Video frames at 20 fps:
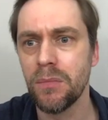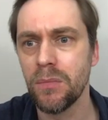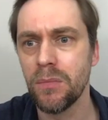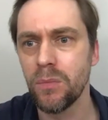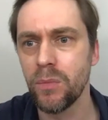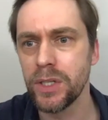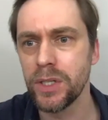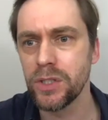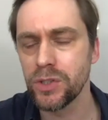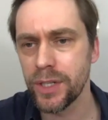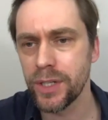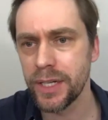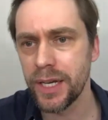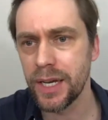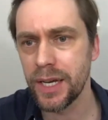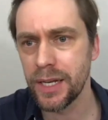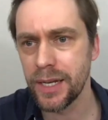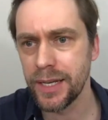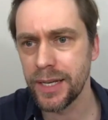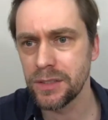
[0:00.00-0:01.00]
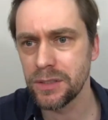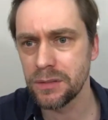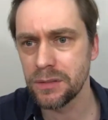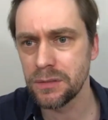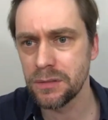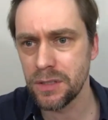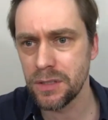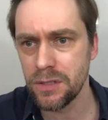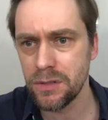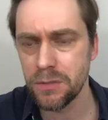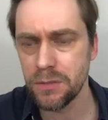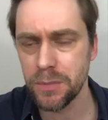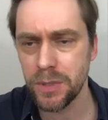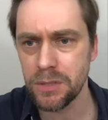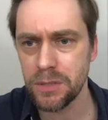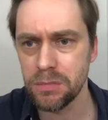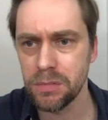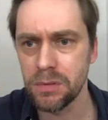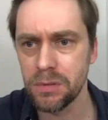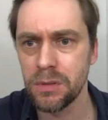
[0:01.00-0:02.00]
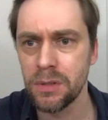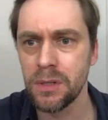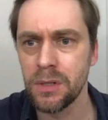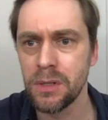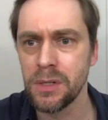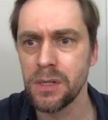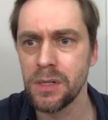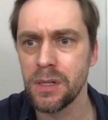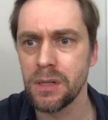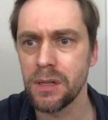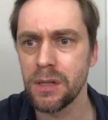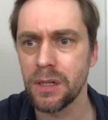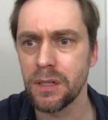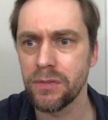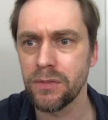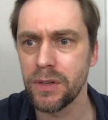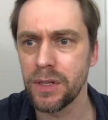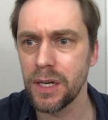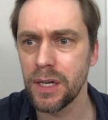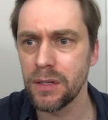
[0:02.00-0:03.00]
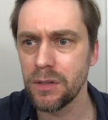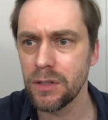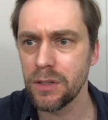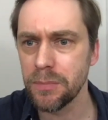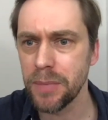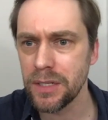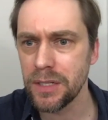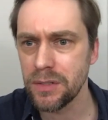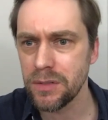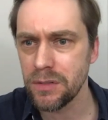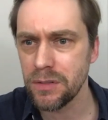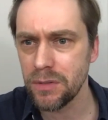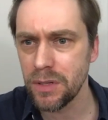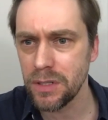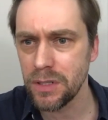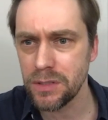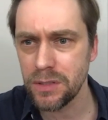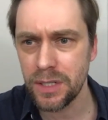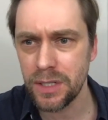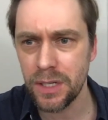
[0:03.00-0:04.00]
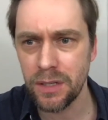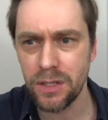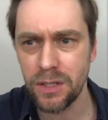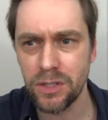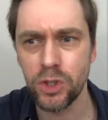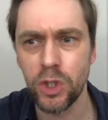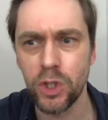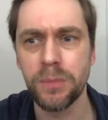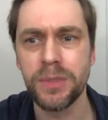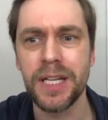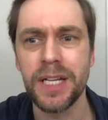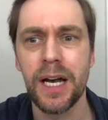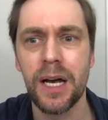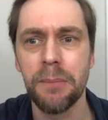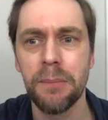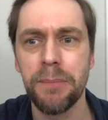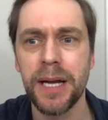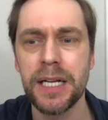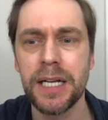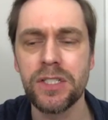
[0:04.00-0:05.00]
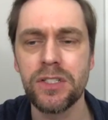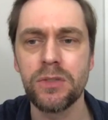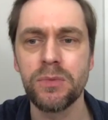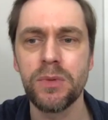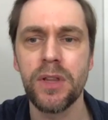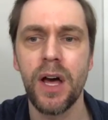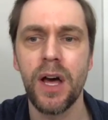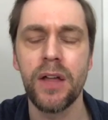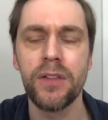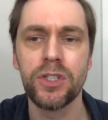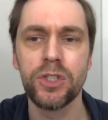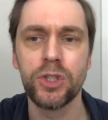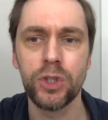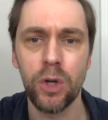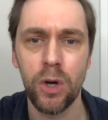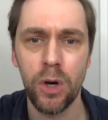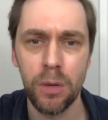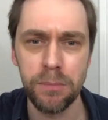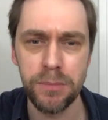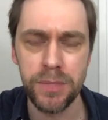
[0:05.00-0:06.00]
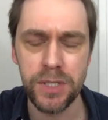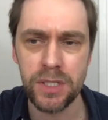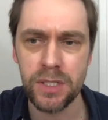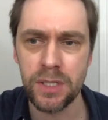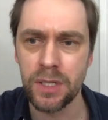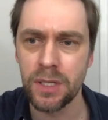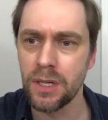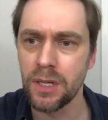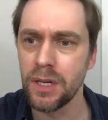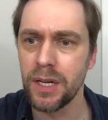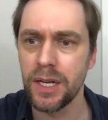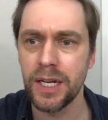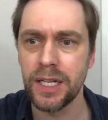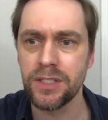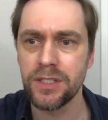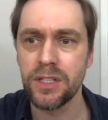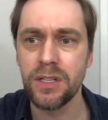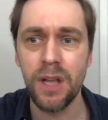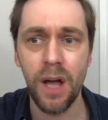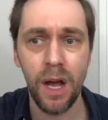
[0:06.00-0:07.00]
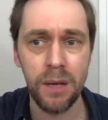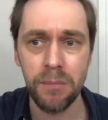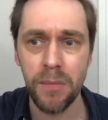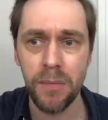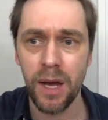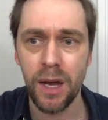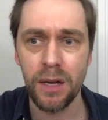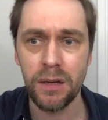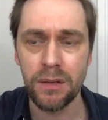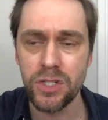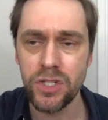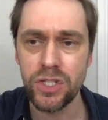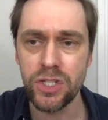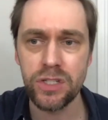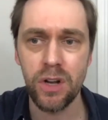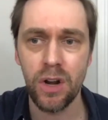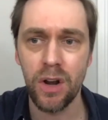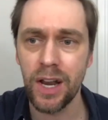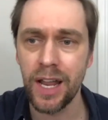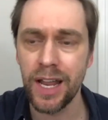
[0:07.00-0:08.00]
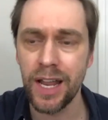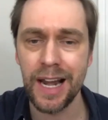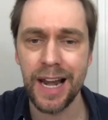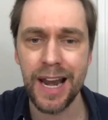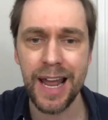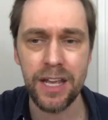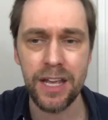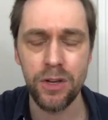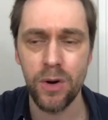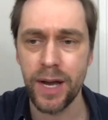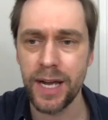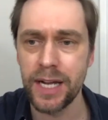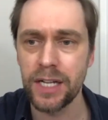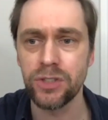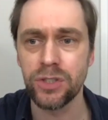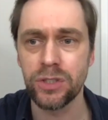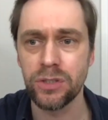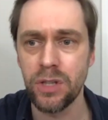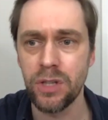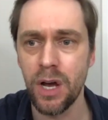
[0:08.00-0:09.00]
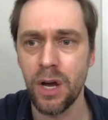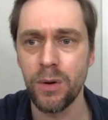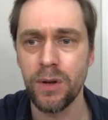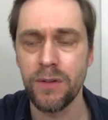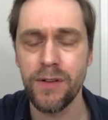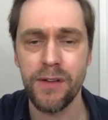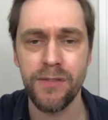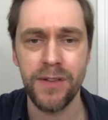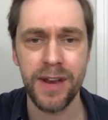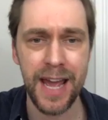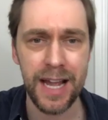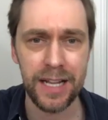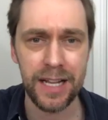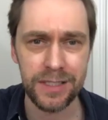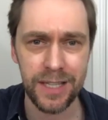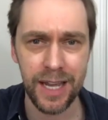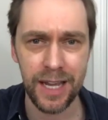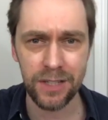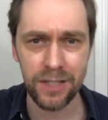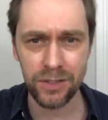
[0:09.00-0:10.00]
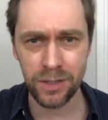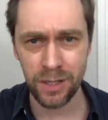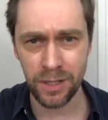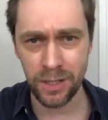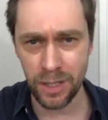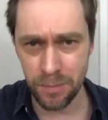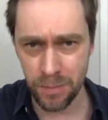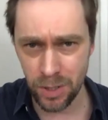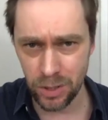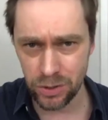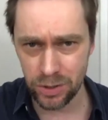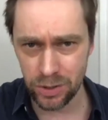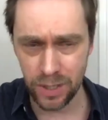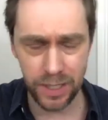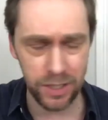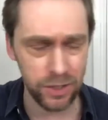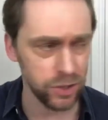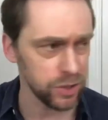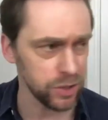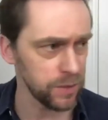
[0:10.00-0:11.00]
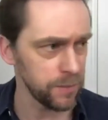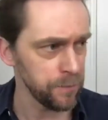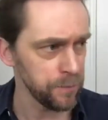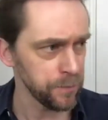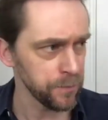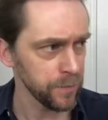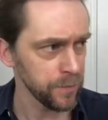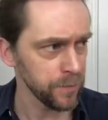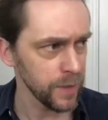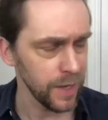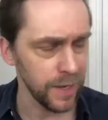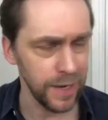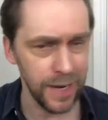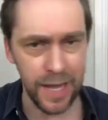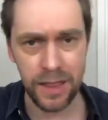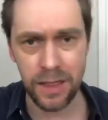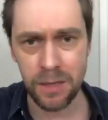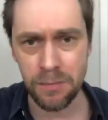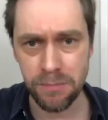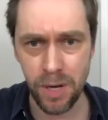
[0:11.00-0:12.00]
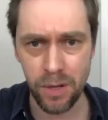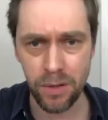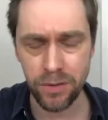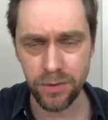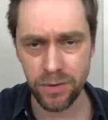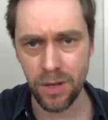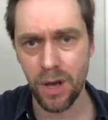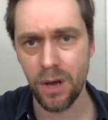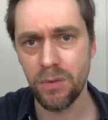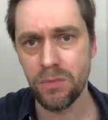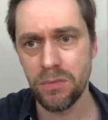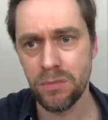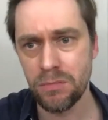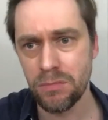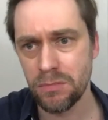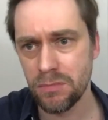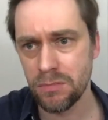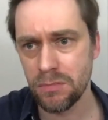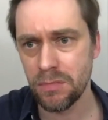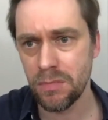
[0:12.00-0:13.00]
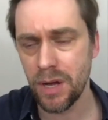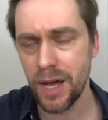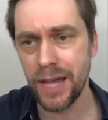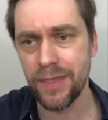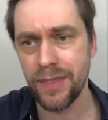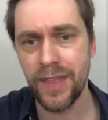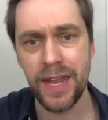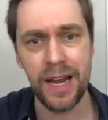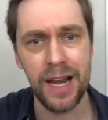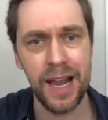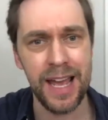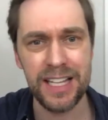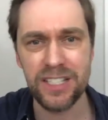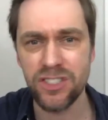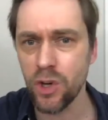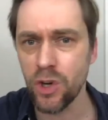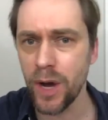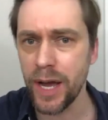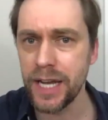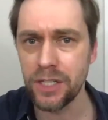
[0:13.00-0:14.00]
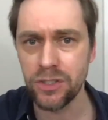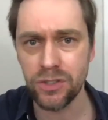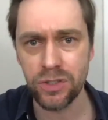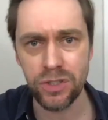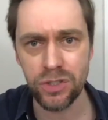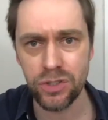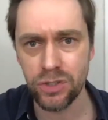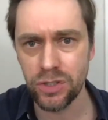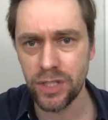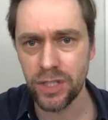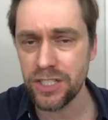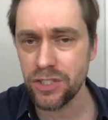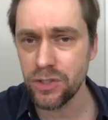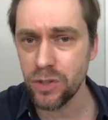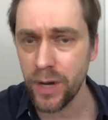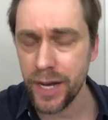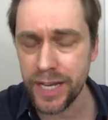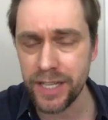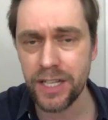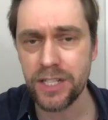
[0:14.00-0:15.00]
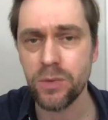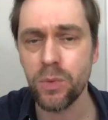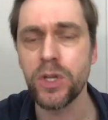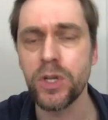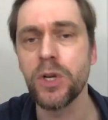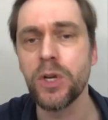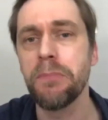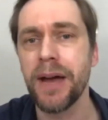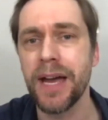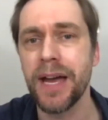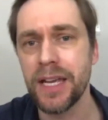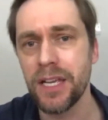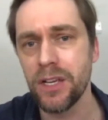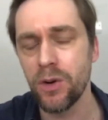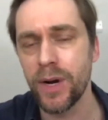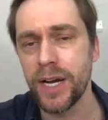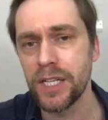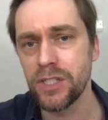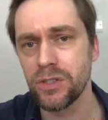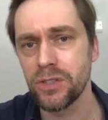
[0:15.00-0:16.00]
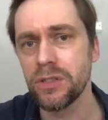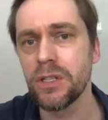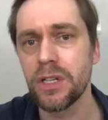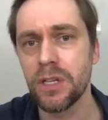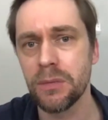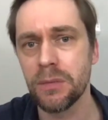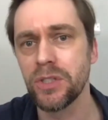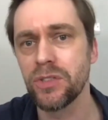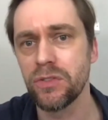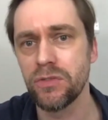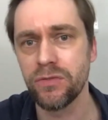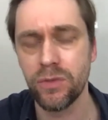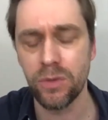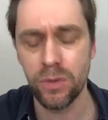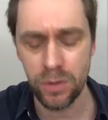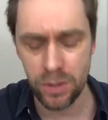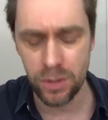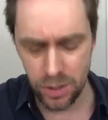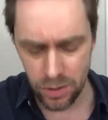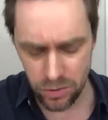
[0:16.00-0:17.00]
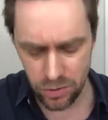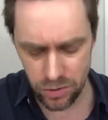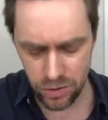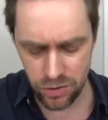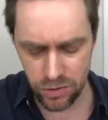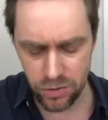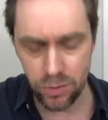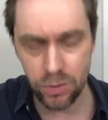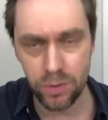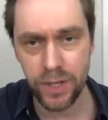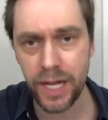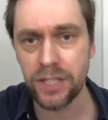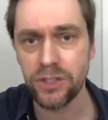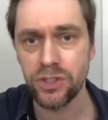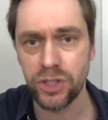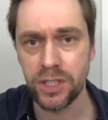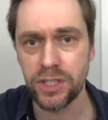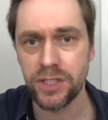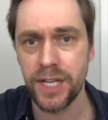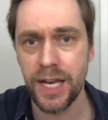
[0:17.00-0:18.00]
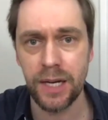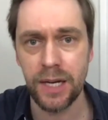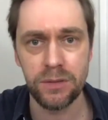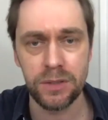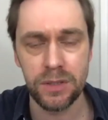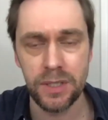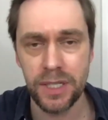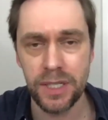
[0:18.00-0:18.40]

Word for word: When should I get an agent? As soon as possible. Thanks, Finlay. How do the pencils and guys taking out their jobs? Pencils with other jobs, it's a nightmare. You just let your agent know. If you have an acting agent and a commercial agent, let them both know. And then it's your agent's, that's what you pay your agent the commission for, to sort that shit out.